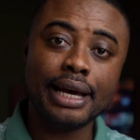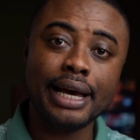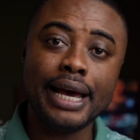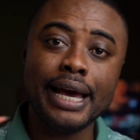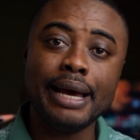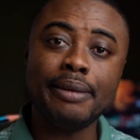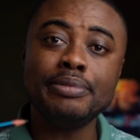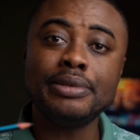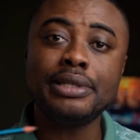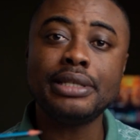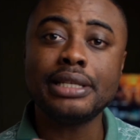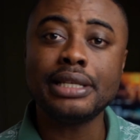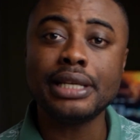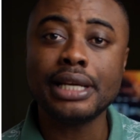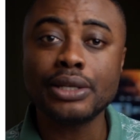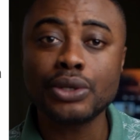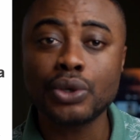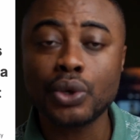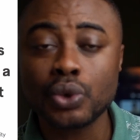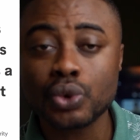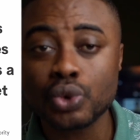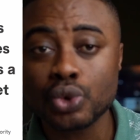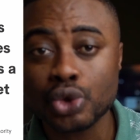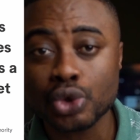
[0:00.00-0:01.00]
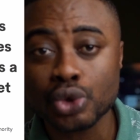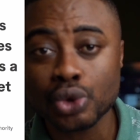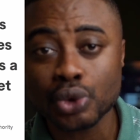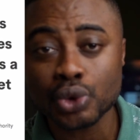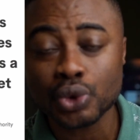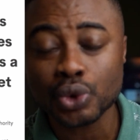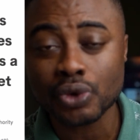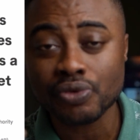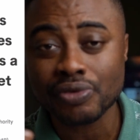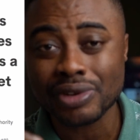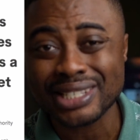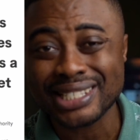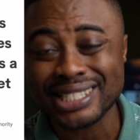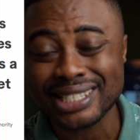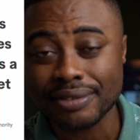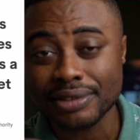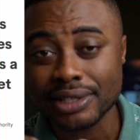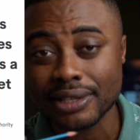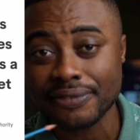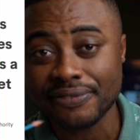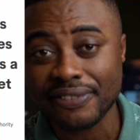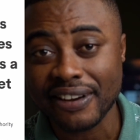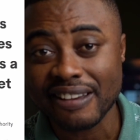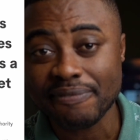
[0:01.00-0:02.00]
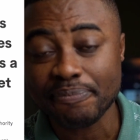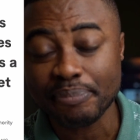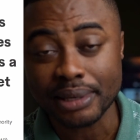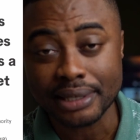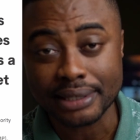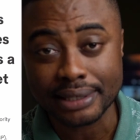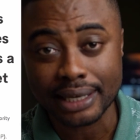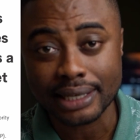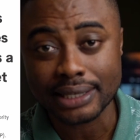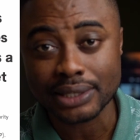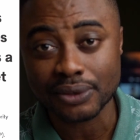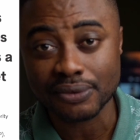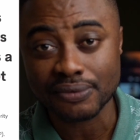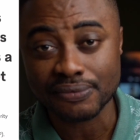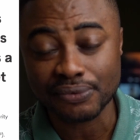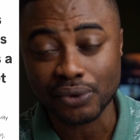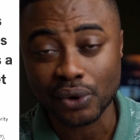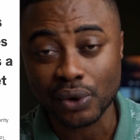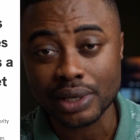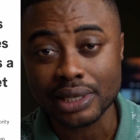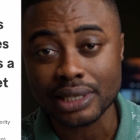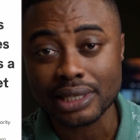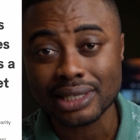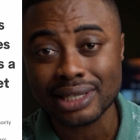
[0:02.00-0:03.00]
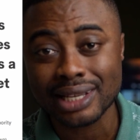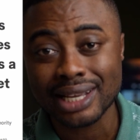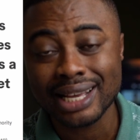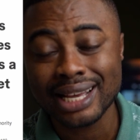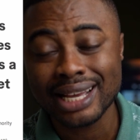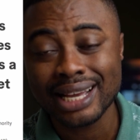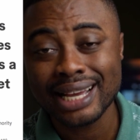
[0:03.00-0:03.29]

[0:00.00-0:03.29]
MTN controlled over 75% of voice,